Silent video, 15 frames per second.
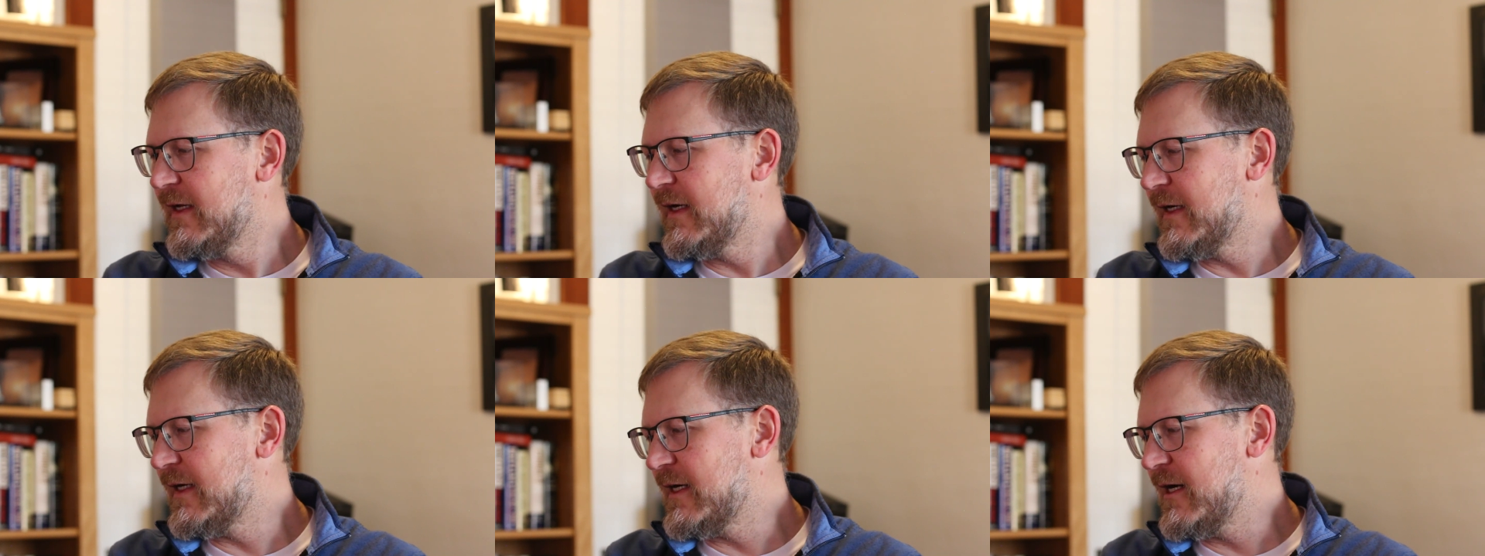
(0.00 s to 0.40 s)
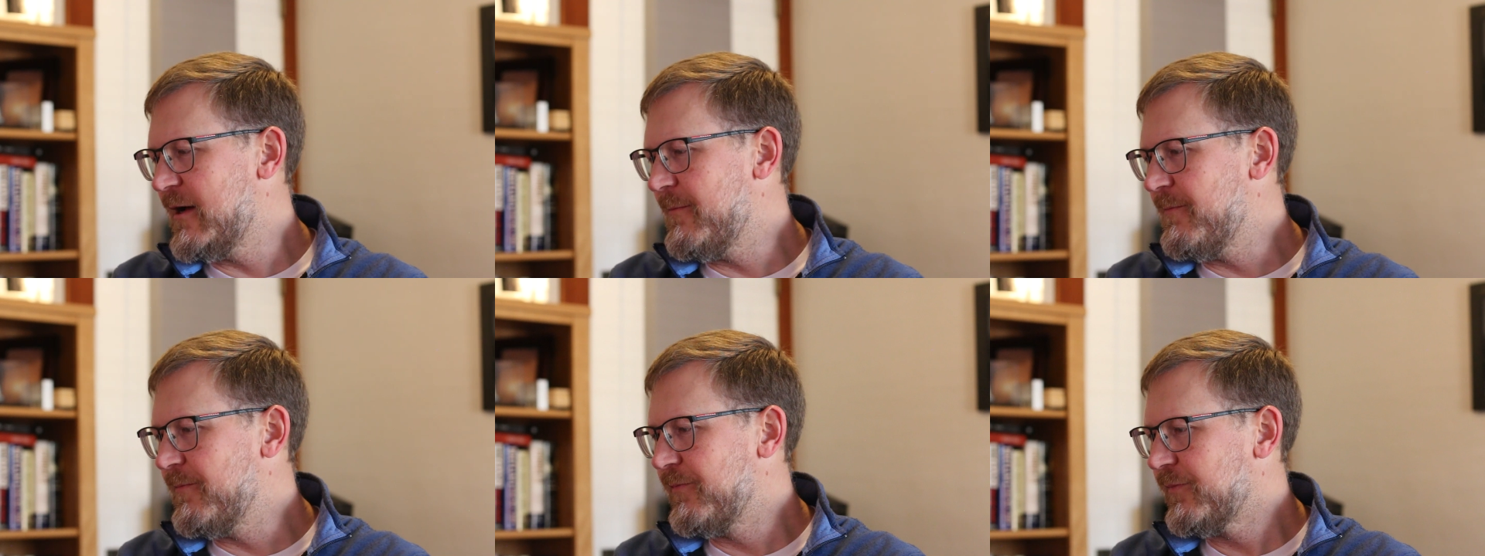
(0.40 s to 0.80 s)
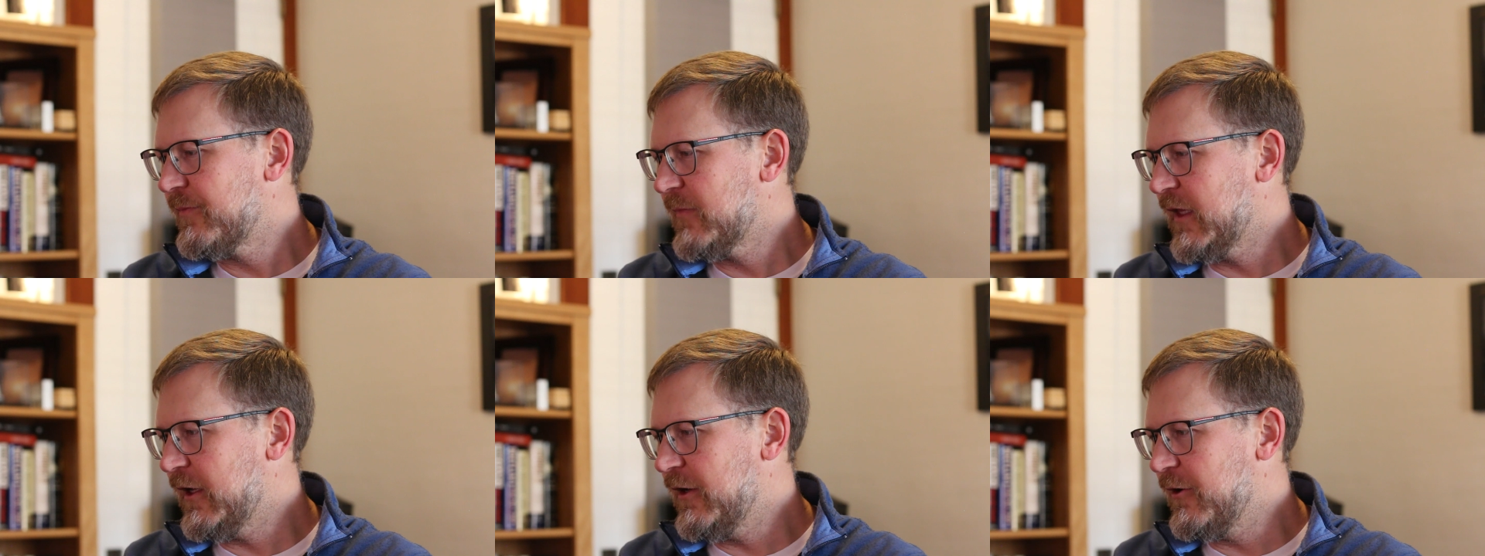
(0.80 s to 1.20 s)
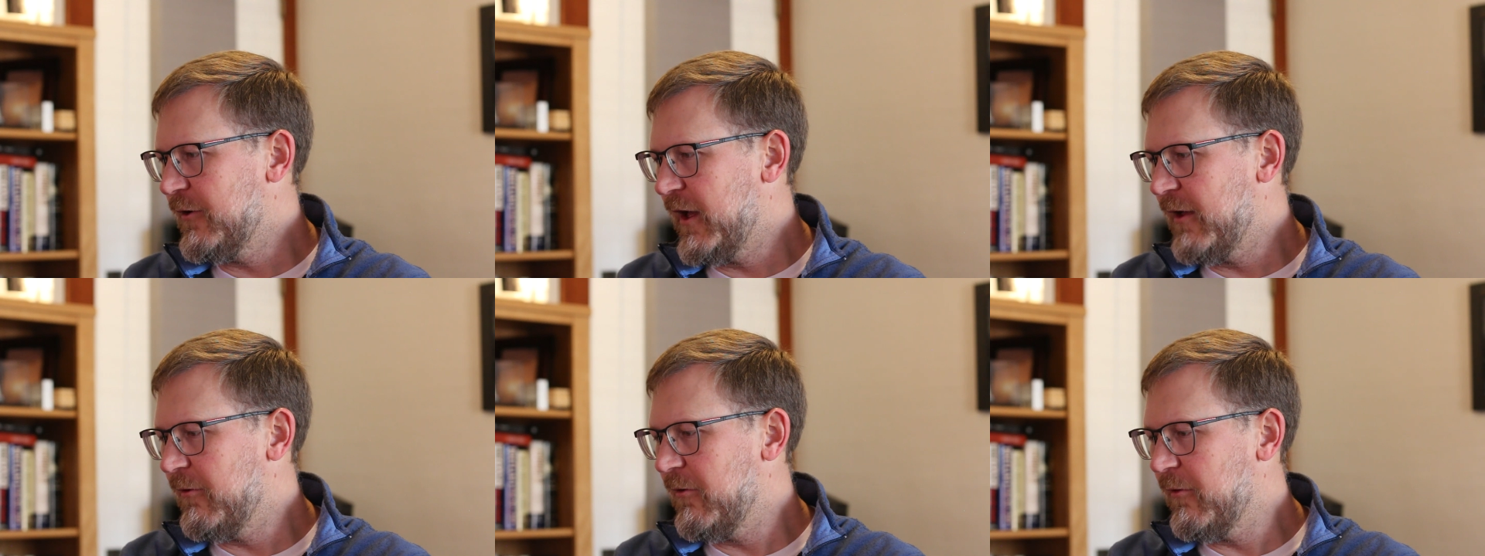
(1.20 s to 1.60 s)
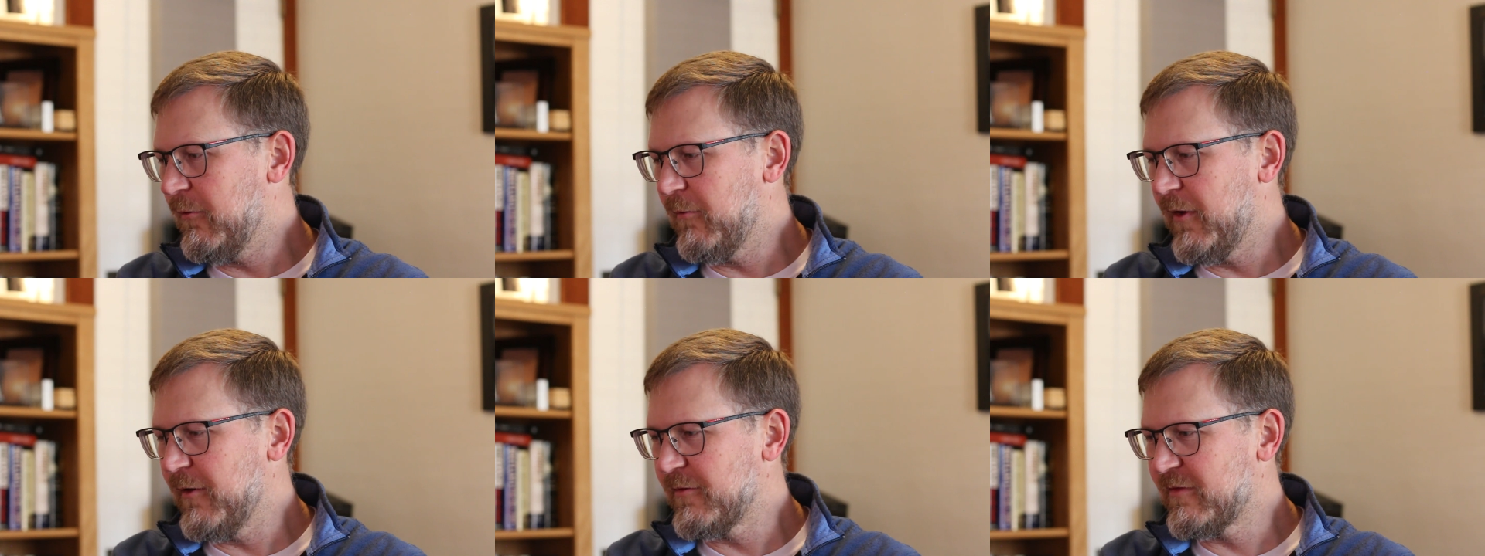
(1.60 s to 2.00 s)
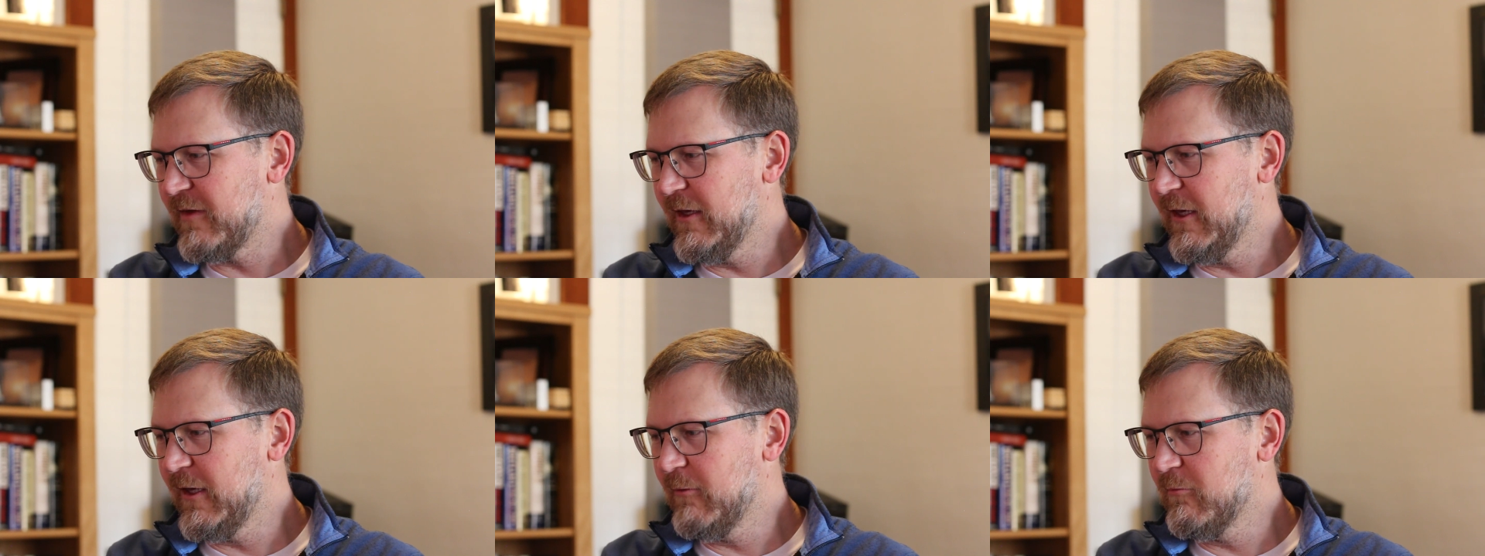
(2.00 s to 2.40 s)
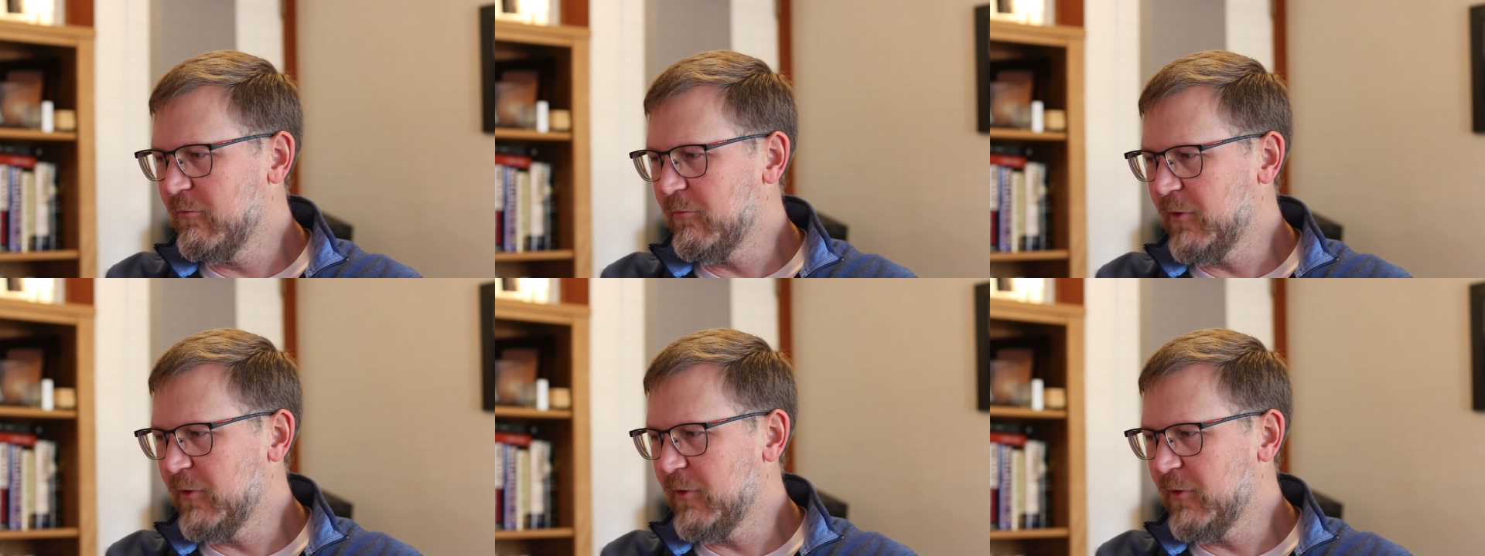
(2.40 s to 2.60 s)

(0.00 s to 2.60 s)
I'll see